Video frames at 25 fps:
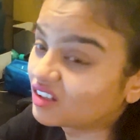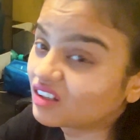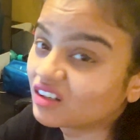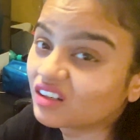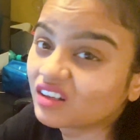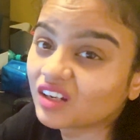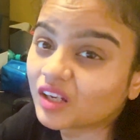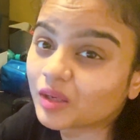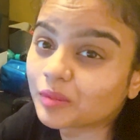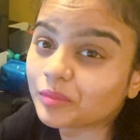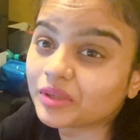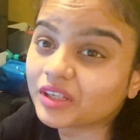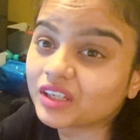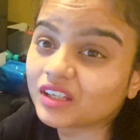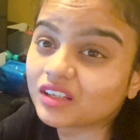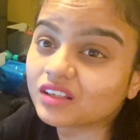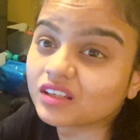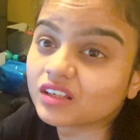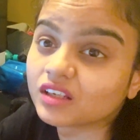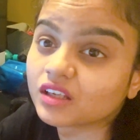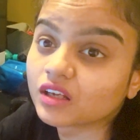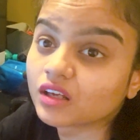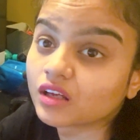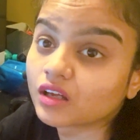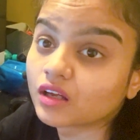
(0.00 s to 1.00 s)
I mean,
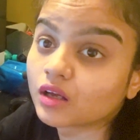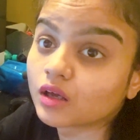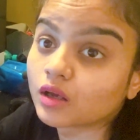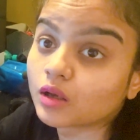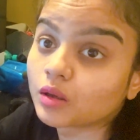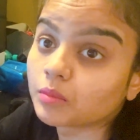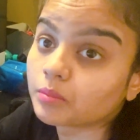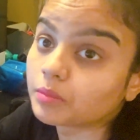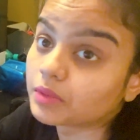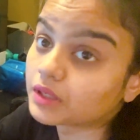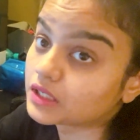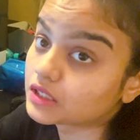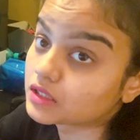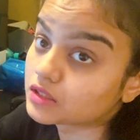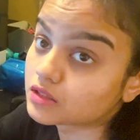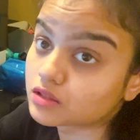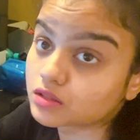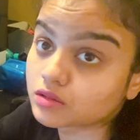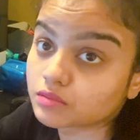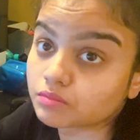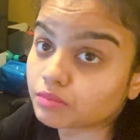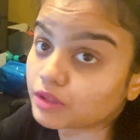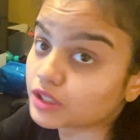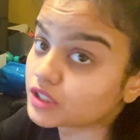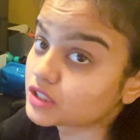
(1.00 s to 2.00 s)
but it's
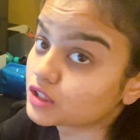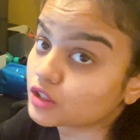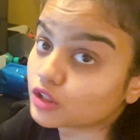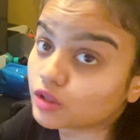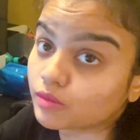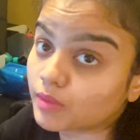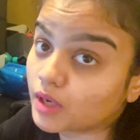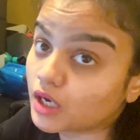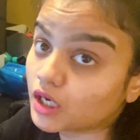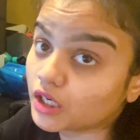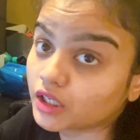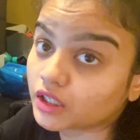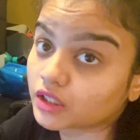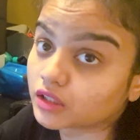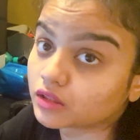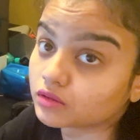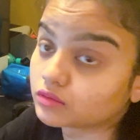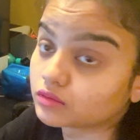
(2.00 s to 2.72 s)
best in the market.